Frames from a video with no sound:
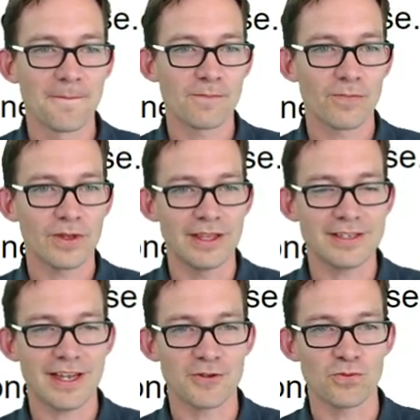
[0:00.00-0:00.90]
in this
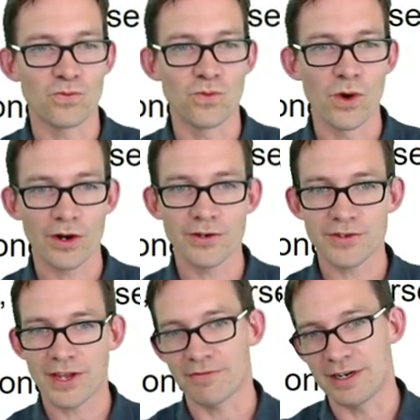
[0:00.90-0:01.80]
case, workers
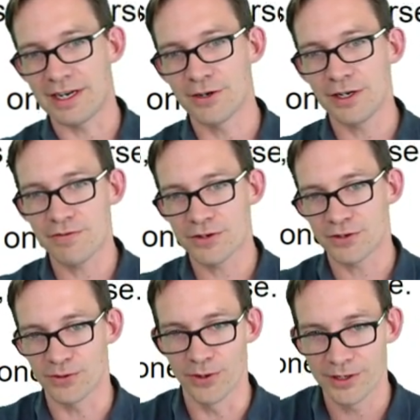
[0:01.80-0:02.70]
have nearly
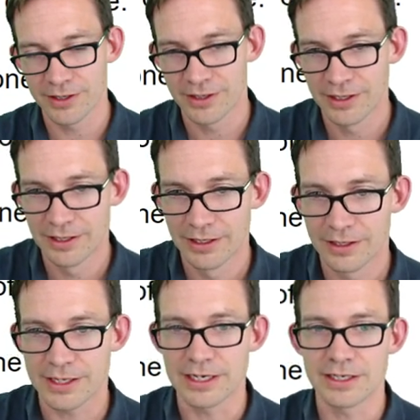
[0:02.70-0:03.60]
restored
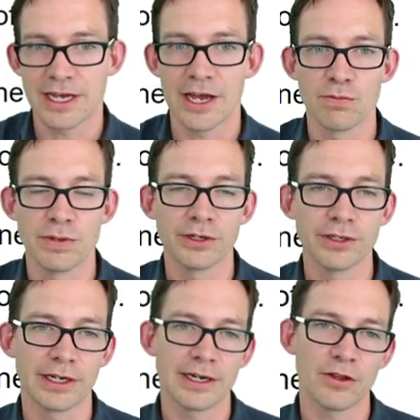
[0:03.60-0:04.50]
the entire
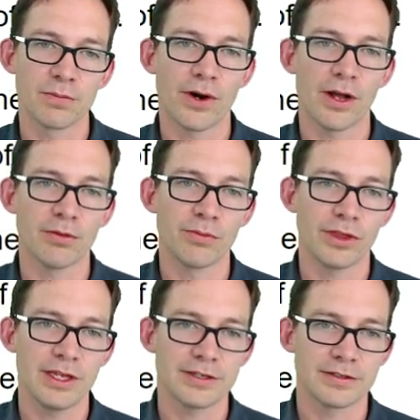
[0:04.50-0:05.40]
building. Now the problem with
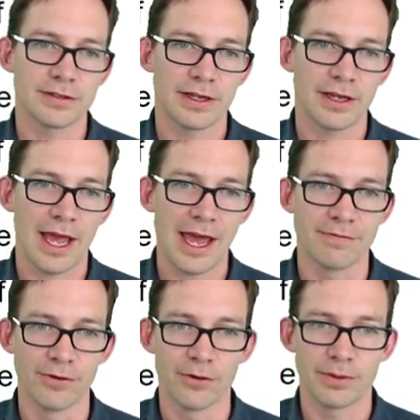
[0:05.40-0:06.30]
this
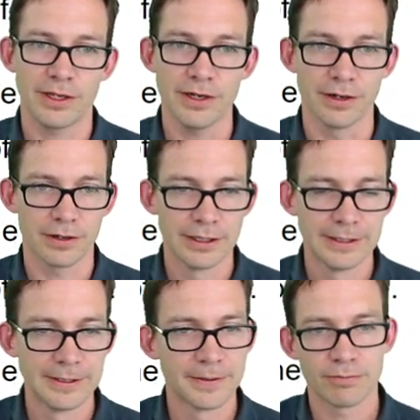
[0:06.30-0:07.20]
adverb here
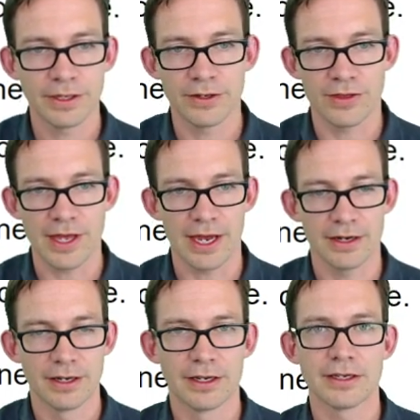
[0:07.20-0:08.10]
is that
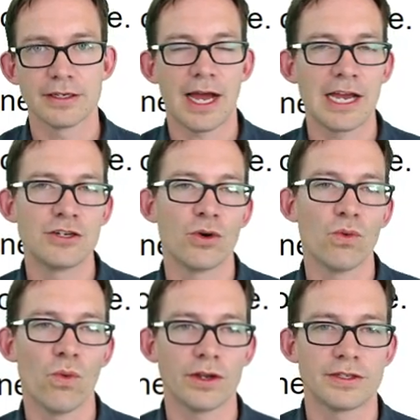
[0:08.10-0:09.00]
I don't
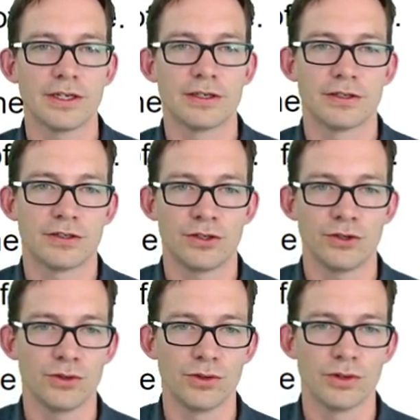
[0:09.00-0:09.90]
want it
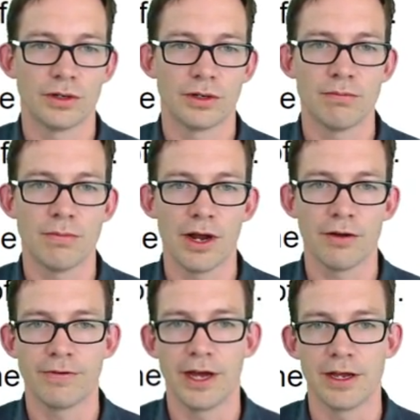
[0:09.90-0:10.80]
to
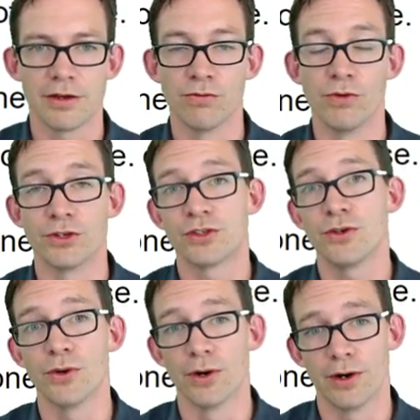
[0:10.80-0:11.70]
modify
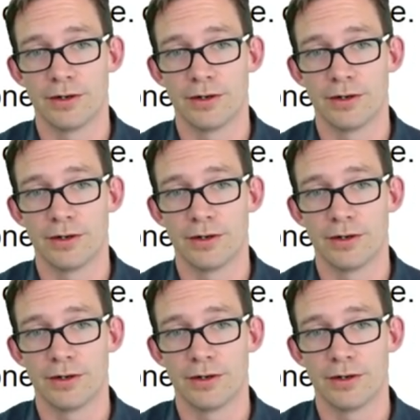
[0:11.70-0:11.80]
restore,